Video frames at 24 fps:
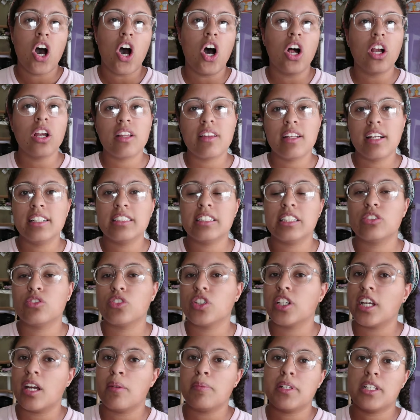All of this is
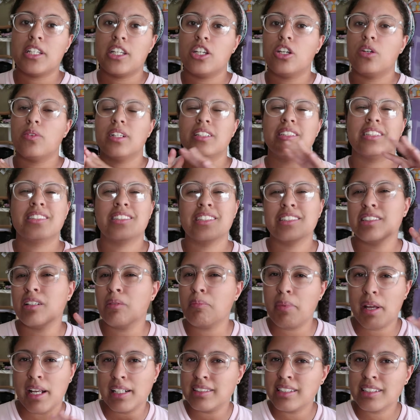really up to you. This is just the
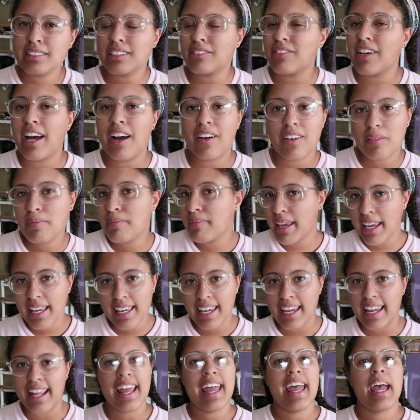basics of how to make
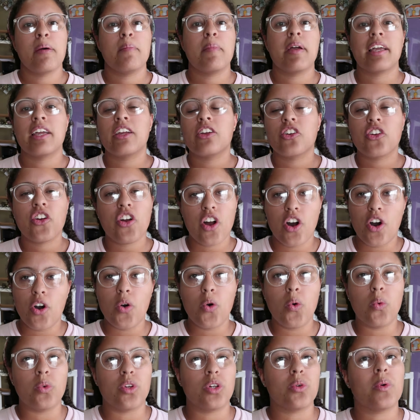it your
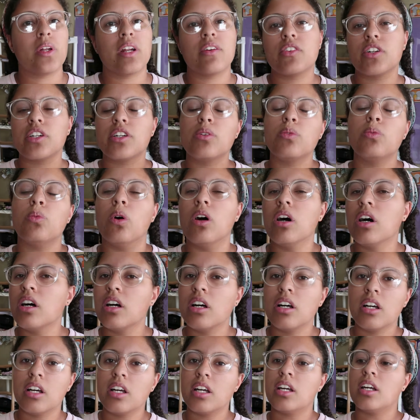own, do whatever you
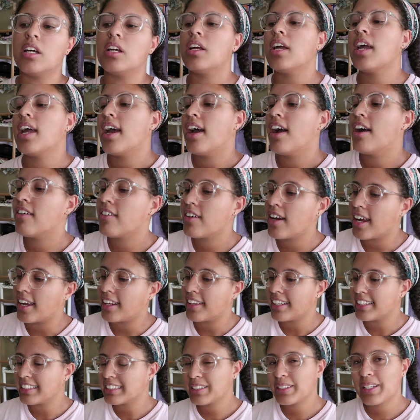want.
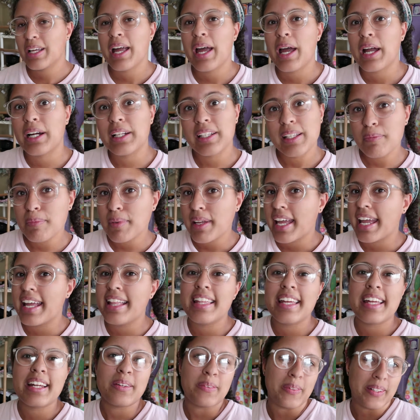Alright, let's clip
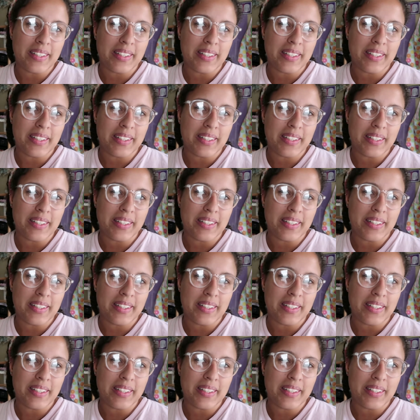and then